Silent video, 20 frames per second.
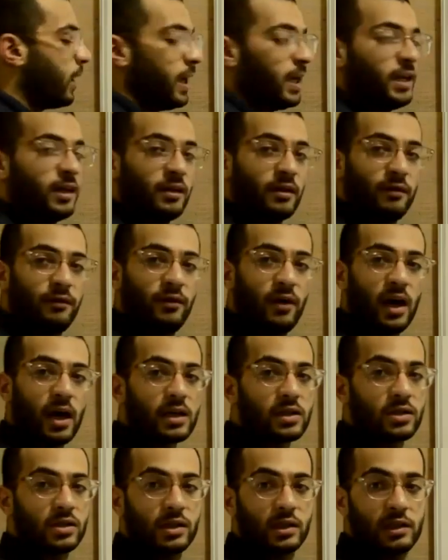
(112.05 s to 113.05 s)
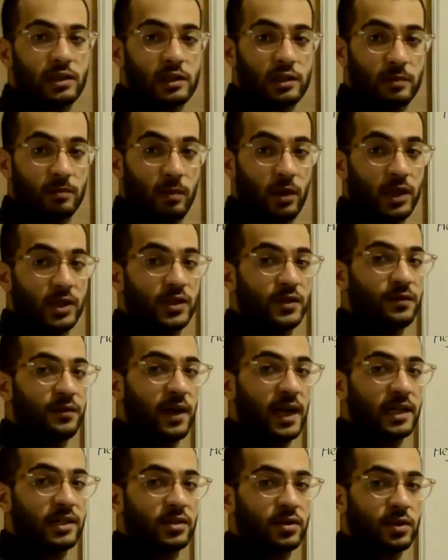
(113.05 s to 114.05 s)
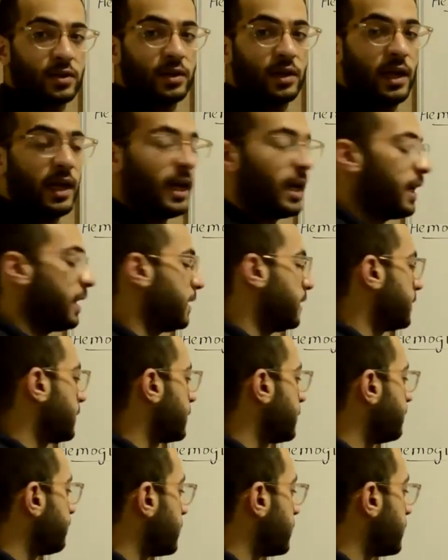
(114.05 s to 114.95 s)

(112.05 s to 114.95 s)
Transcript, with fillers: binding of oxygen is much faster and